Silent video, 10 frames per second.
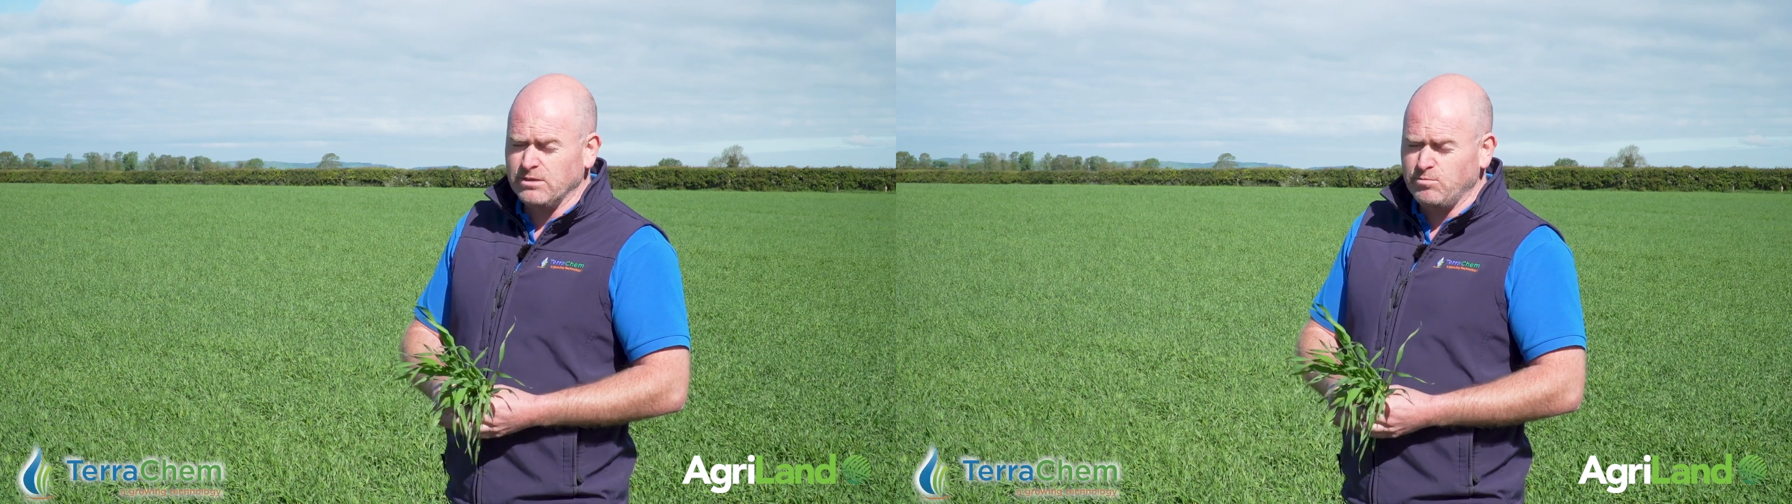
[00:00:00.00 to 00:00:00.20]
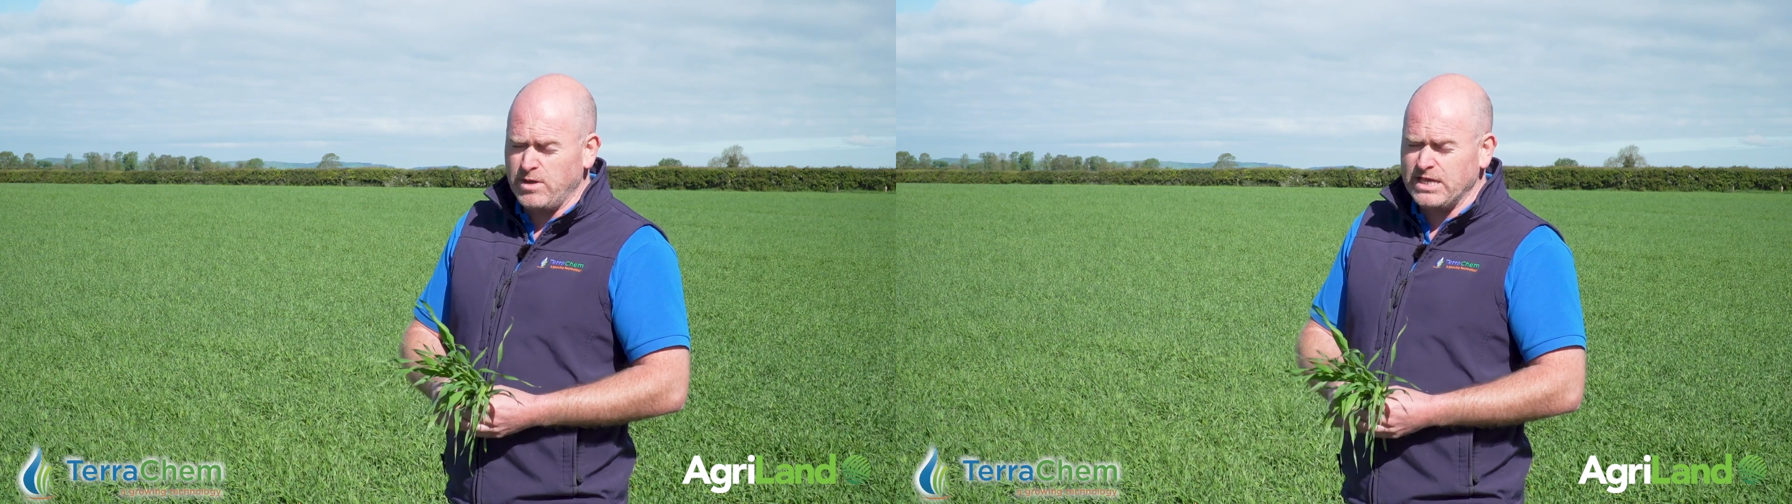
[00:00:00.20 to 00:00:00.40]

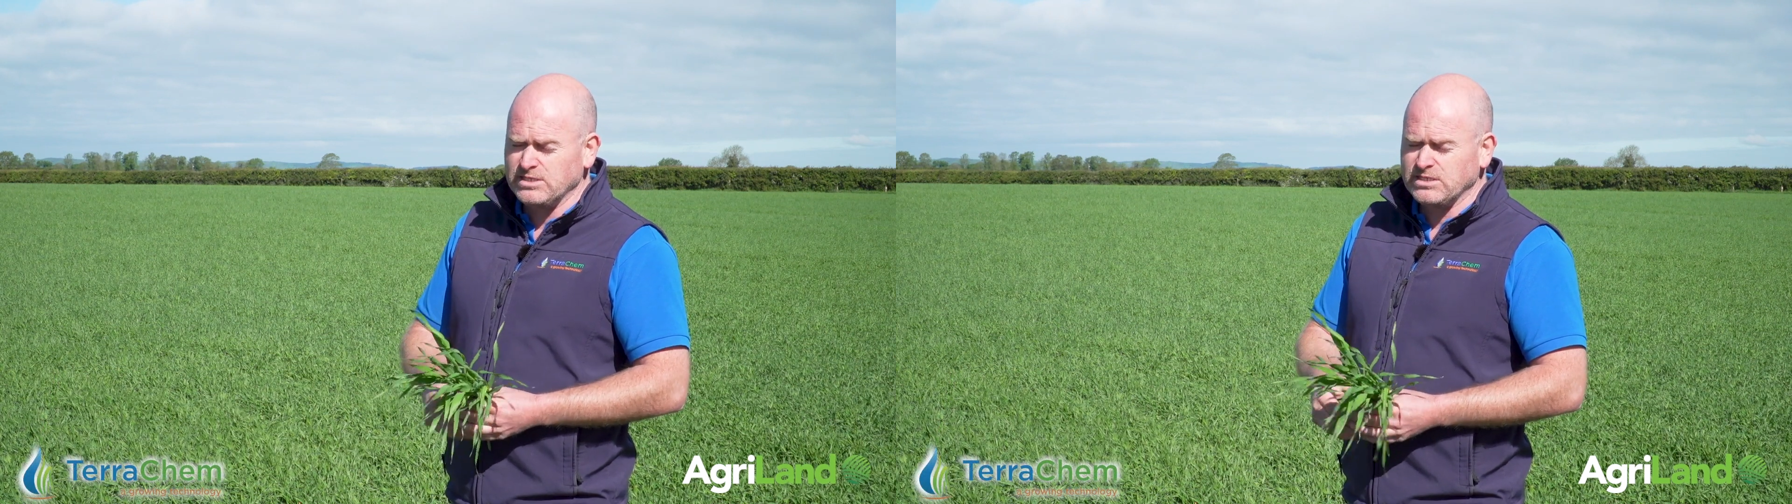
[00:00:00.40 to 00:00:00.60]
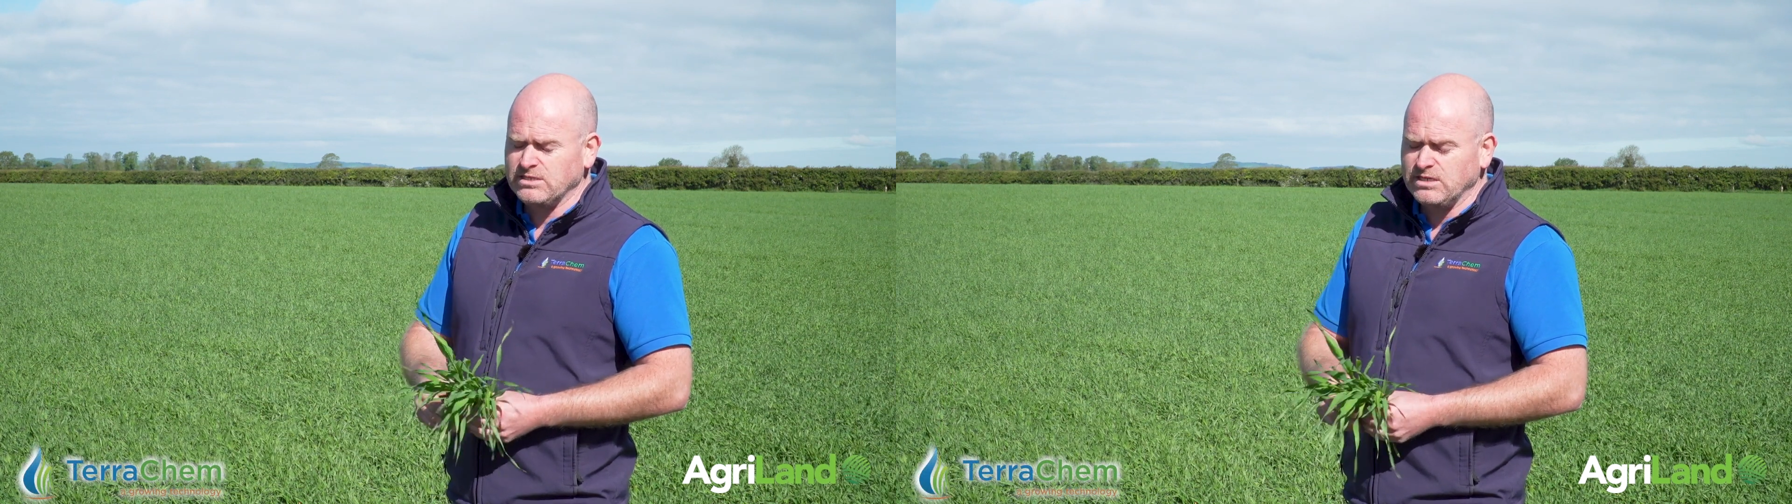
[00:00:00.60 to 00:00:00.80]
the
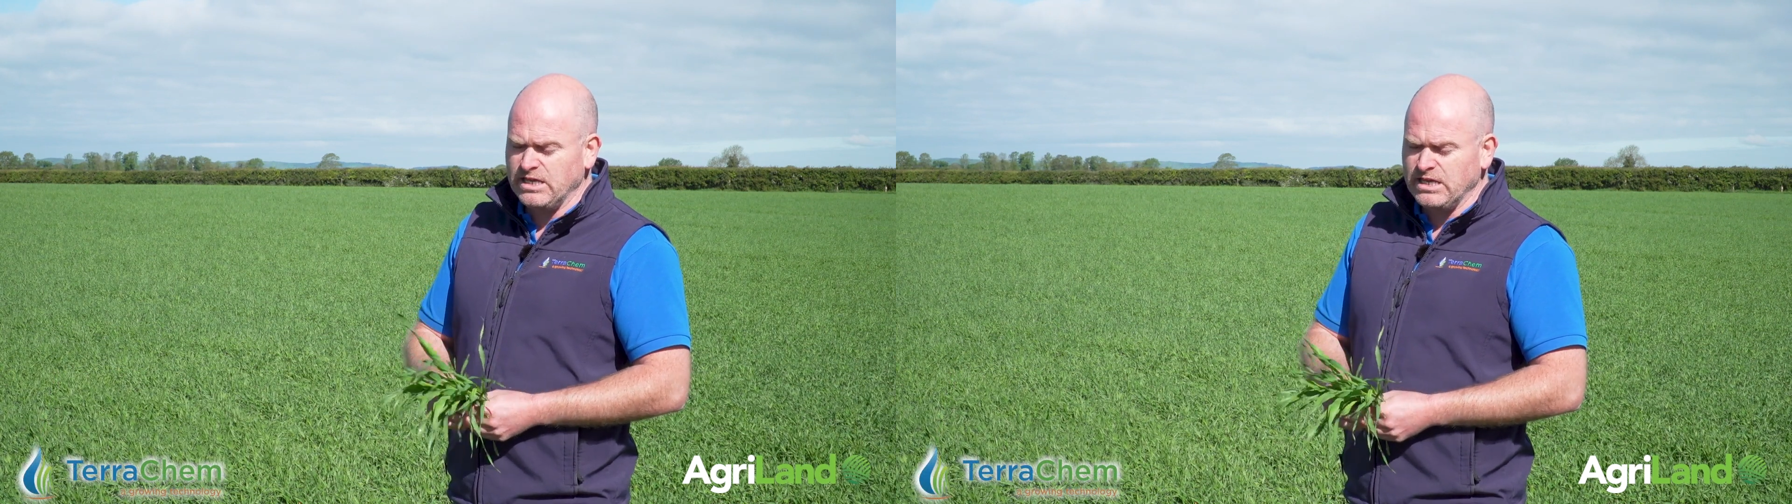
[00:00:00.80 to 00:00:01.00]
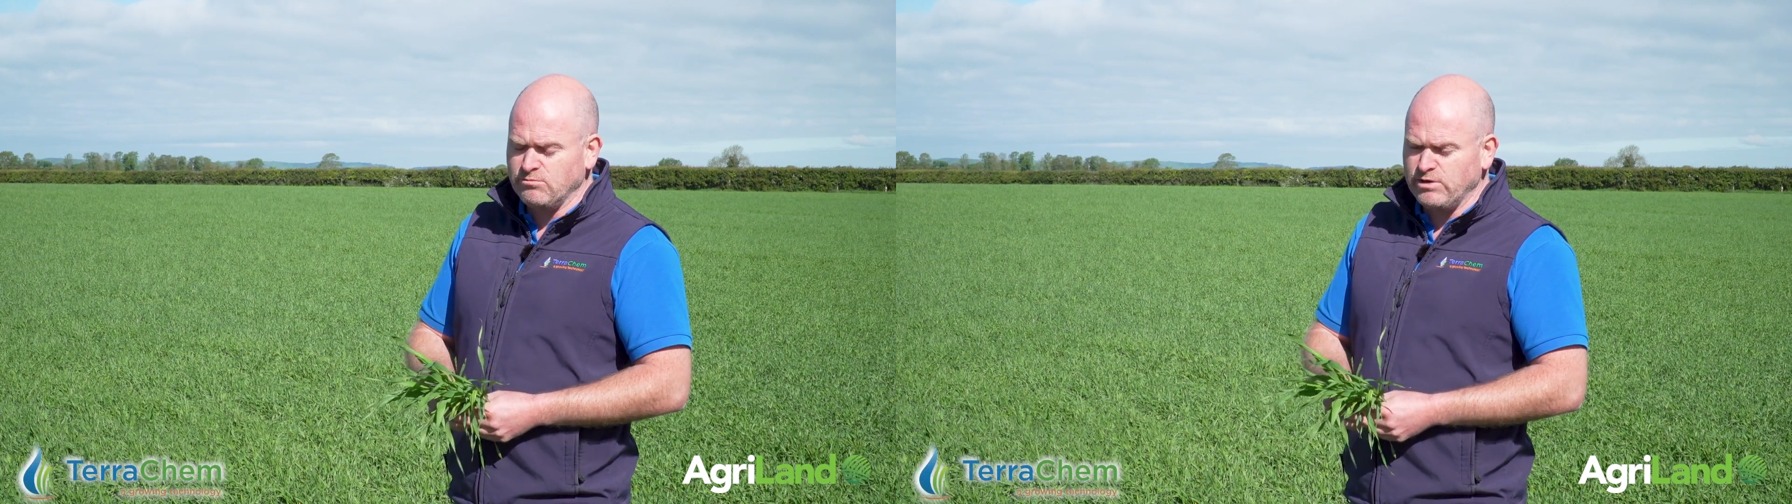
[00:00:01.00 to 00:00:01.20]
best uh,